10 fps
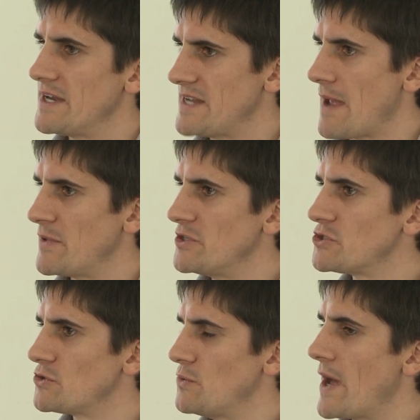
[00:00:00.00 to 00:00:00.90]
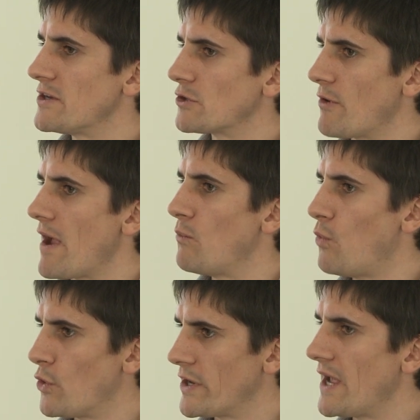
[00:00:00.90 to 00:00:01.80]
damage to underground
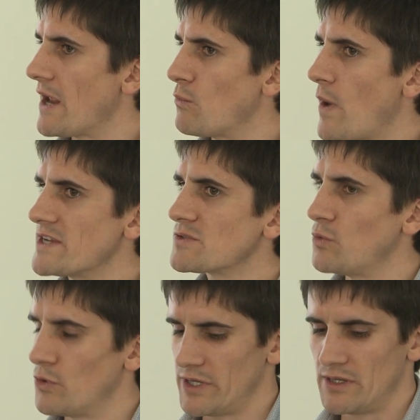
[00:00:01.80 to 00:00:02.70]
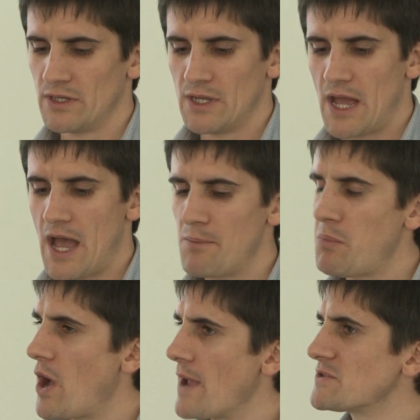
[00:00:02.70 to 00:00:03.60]
water and wastewater
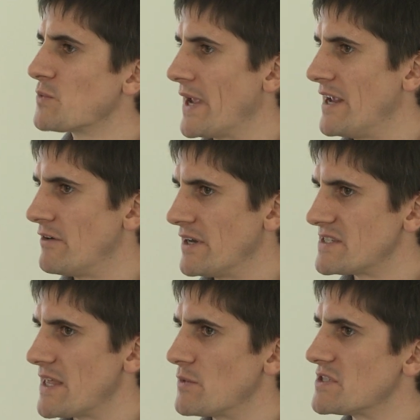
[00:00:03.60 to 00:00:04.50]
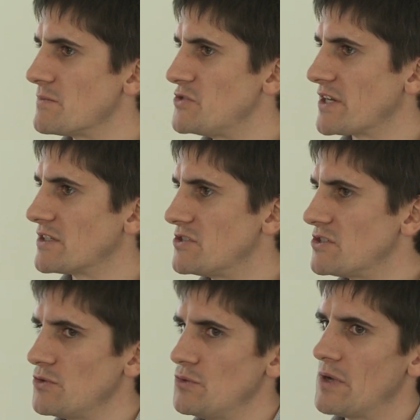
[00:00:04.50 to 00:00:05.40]
pipes were areas that were subjected
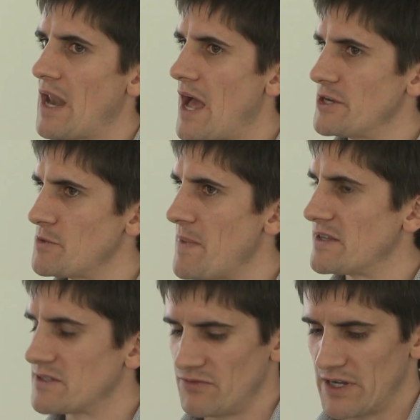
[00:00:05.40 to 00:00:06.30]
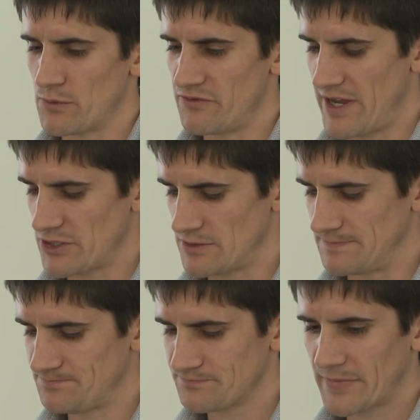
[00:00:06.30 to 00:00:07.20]
to large amounts of liquefaction.
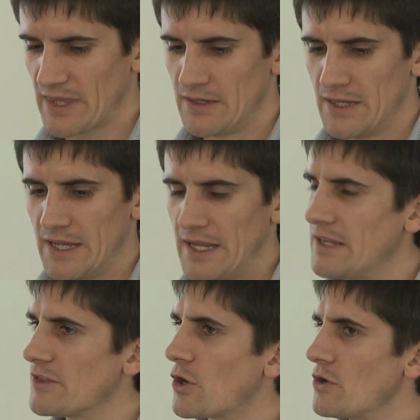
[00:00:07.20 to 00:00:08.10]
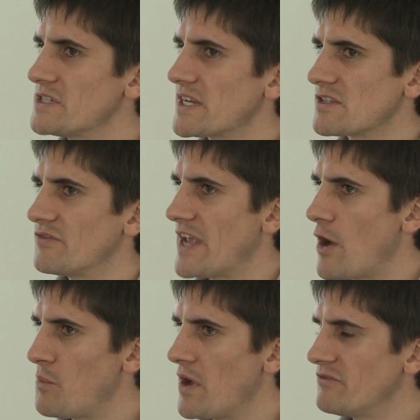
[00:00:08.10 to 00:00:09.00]
In the context of the
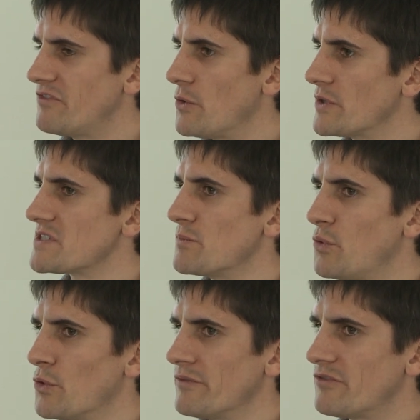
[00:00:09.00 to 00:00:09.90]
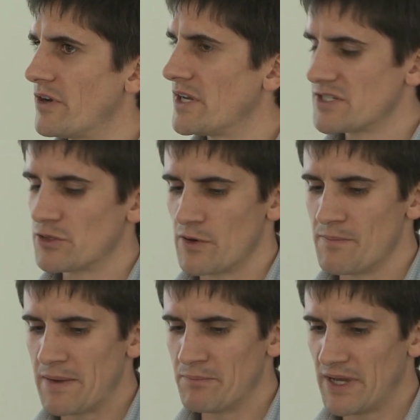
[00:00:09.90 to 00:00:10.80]
Alpine Fault, it's important for us to
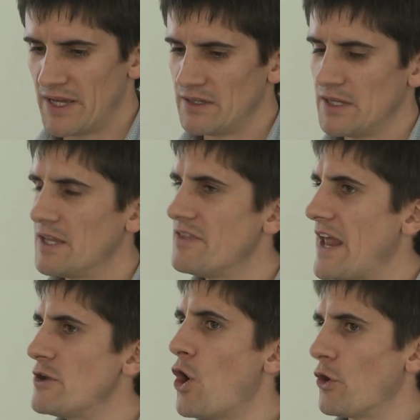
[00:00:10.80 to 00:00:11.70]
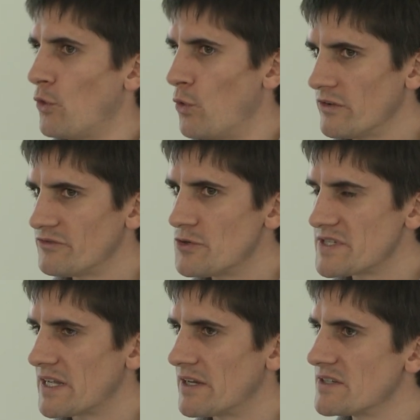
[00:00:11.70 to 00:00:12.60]
remember that not all of New
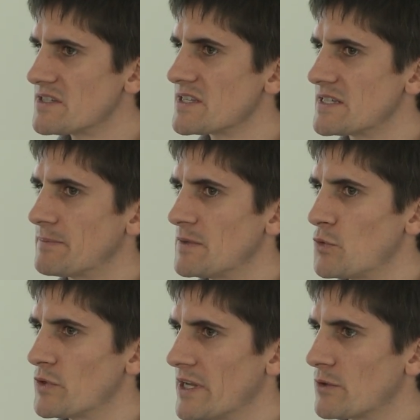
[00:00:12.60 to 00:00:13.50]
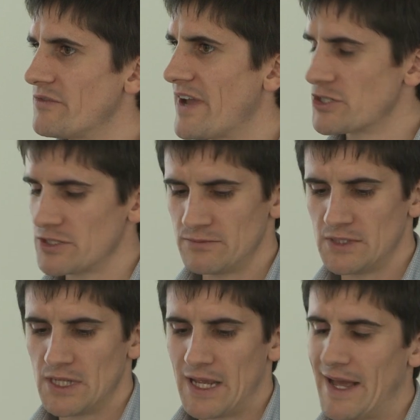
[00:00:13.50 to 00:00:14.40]
Zealand is susceptible to liquefaction.
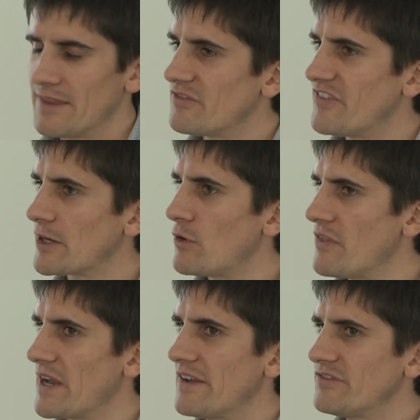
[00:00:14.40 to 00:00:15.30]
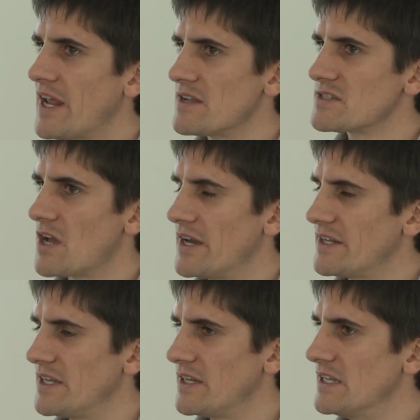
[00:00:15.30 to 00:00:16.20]
The figure on the left-hand side
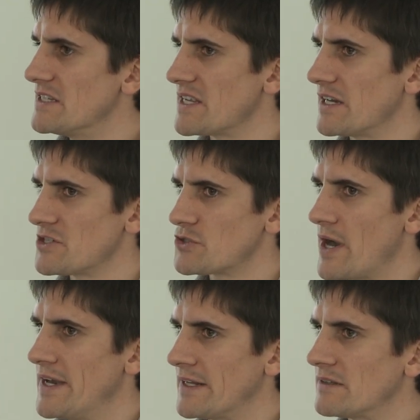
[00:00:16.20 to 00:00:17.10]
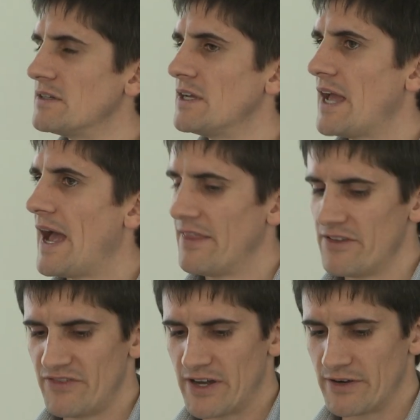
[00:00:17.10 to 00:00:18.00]
here is illustrating
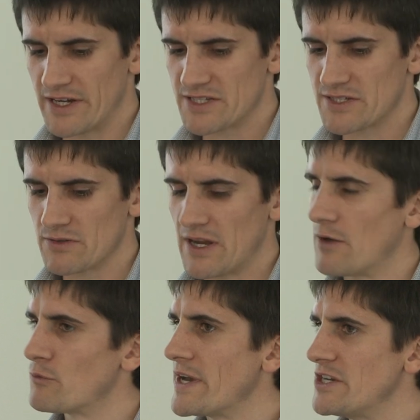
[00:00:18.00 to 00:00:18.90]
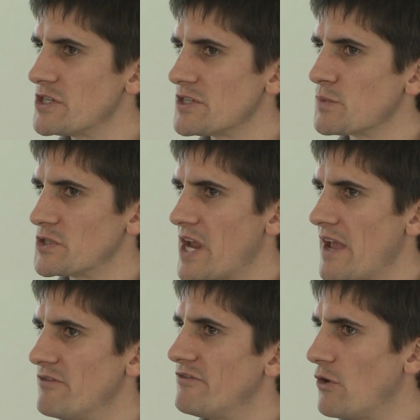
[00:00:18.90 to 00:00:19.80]
the various regions which
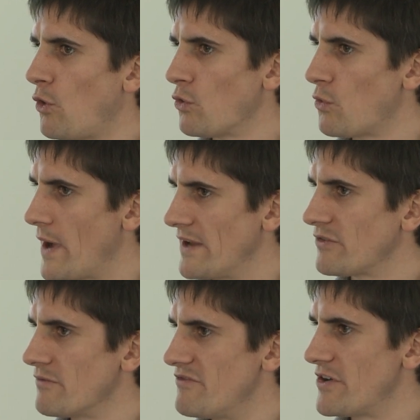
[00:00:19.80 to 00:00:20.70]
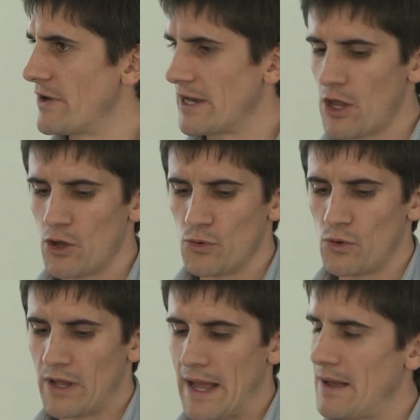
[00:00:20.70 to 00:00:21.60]
have all the way from very
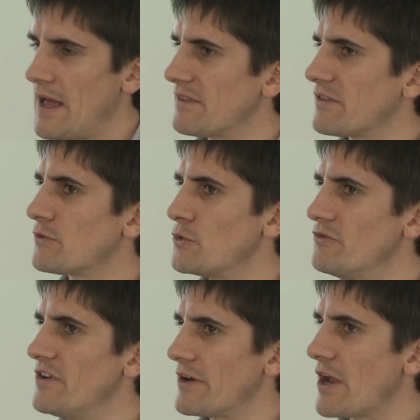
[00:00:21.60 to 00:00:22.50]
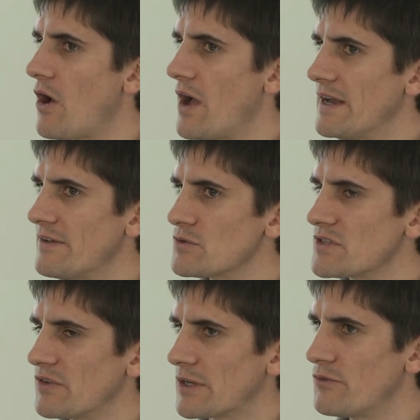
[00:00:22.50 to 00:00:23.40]
low up through very high
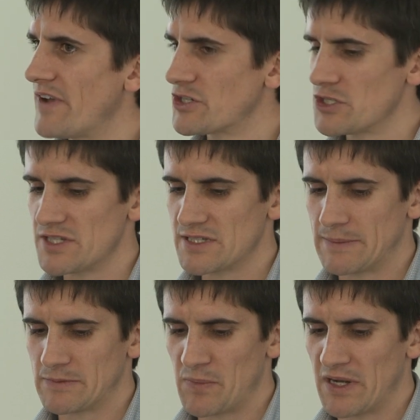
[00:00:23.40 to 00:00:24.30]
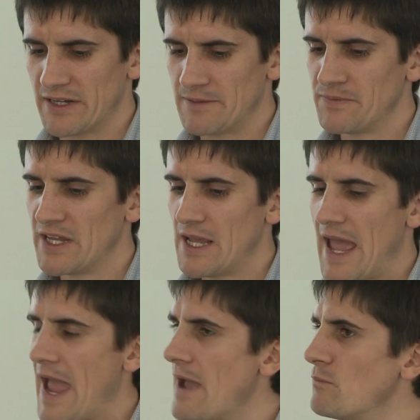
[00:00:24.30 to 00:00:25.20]
levels of liquefaction susceptibility.
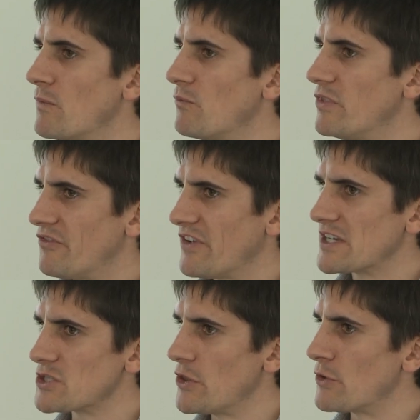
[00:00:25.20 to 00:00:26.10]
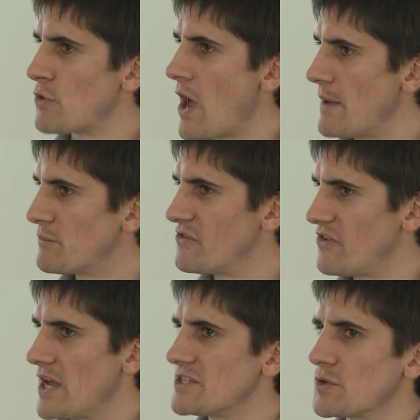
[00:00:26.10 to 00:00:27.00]
And the figures on the right
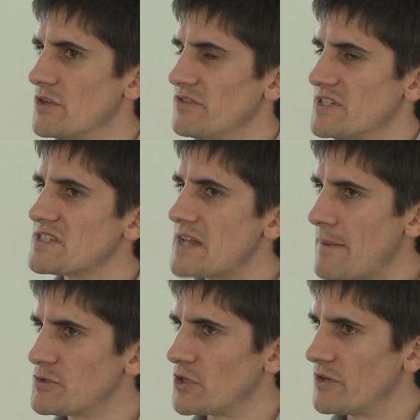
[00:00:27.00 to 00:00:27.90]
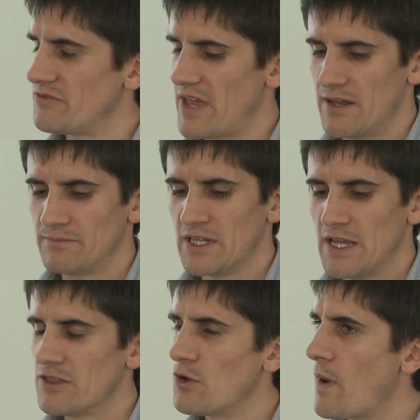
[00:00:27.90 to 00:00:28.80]
provide sort of a snapshot of that.
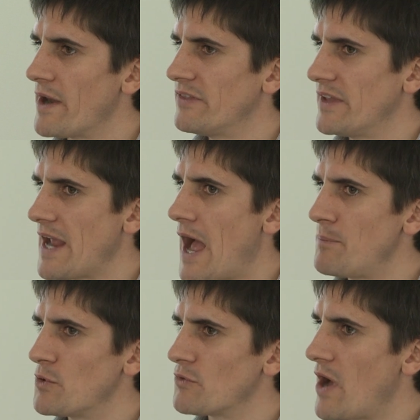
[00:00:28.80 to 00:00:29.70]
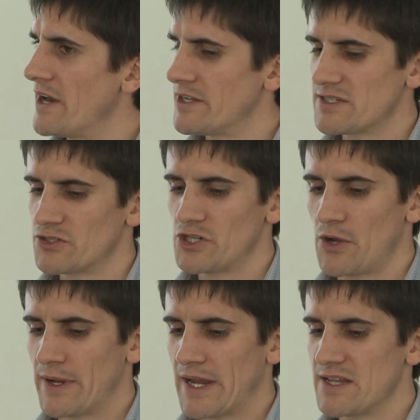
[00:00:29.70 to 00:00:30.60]
The one on the upper right is
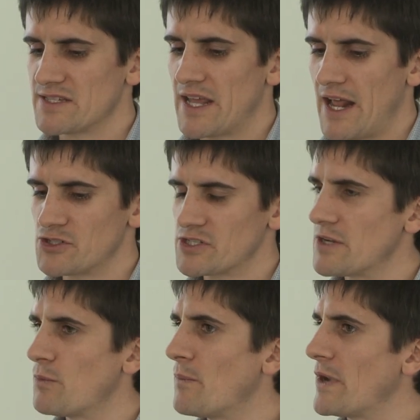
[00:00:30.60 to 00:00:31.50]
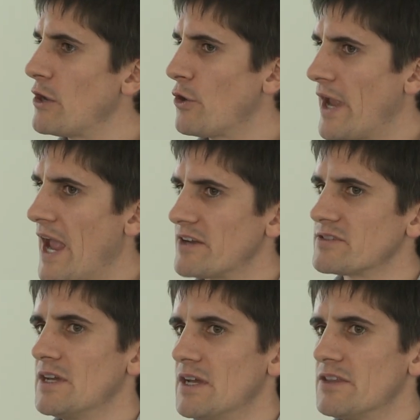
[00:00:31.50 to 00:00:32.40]
showing us that actually when we look
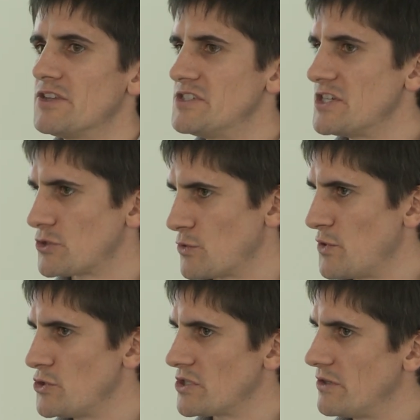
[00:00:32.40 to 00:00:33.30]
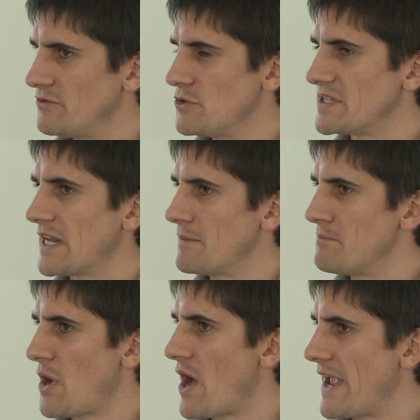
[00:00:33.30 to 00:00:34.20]
at the distribution of New
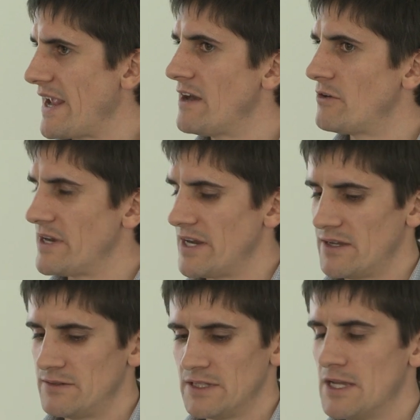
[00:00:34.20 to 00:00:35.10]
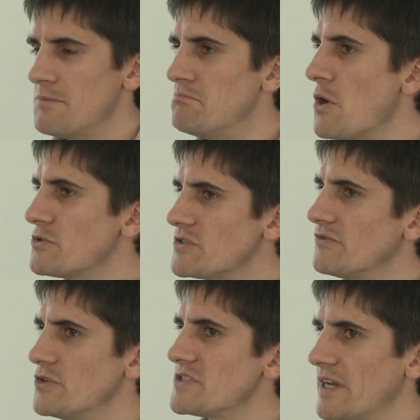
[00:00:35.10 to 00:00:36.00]
Zealand by area, most
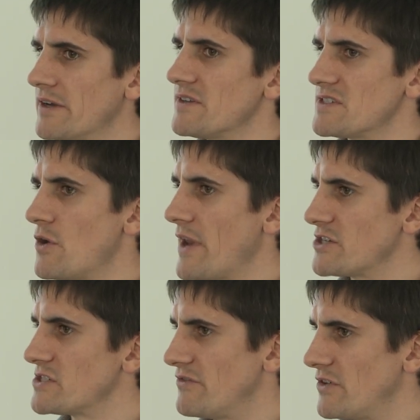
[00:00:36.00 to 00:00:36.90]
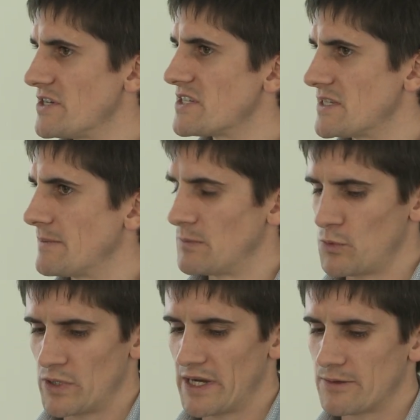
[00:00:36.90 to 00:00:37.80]
of New Zealand is not actually very
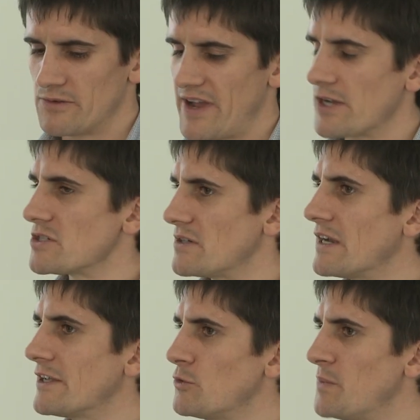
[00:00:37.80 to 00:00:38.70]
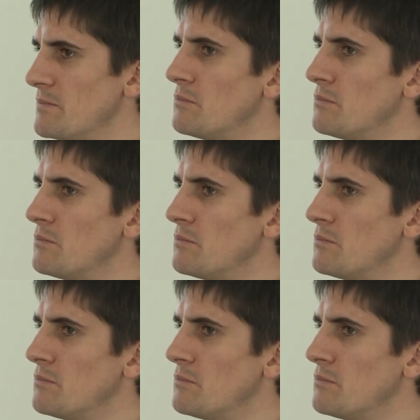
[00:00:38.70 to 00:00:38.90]
susceptible to liquefaction. A little bit